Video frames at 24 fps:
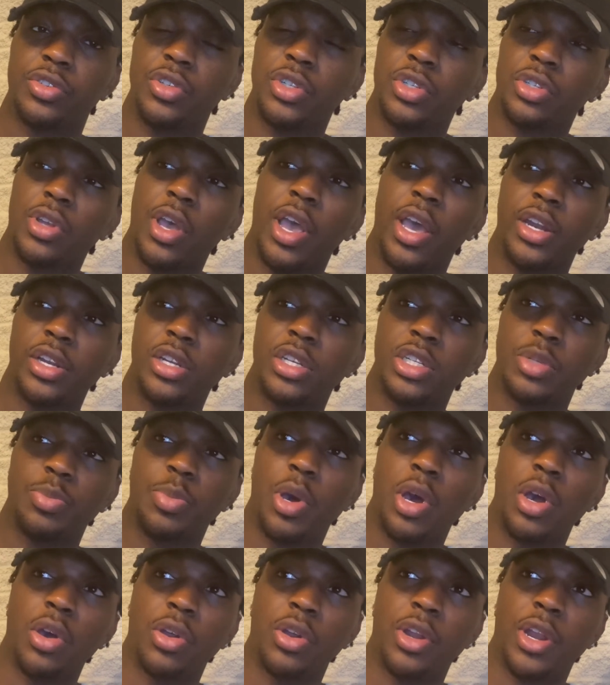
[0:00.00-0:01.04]
So I had to just park
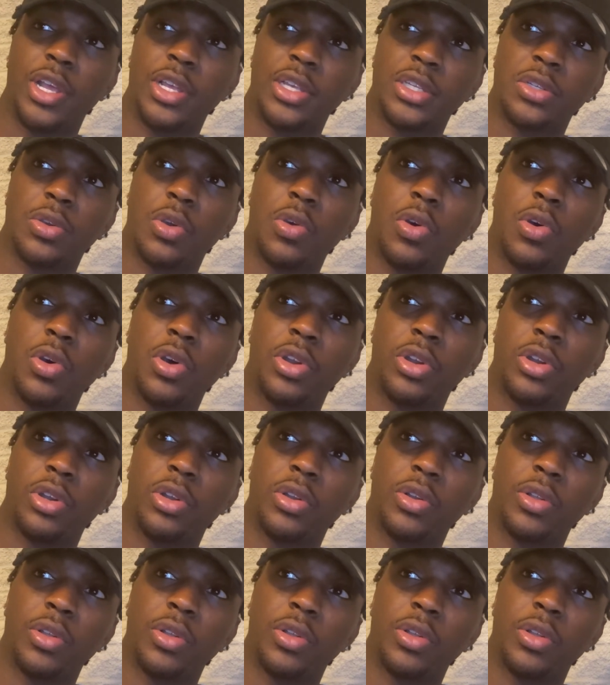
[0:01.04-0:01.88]
on that corner,